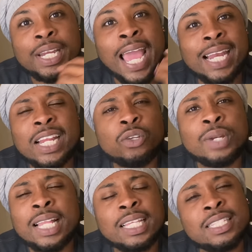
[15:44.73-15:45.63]
They didn't do
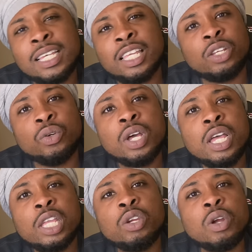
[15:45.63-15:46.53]
nothing to you.
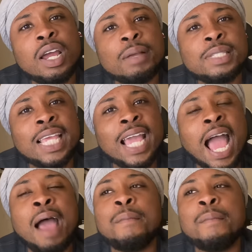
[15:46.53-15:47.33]
You know what I'm saying?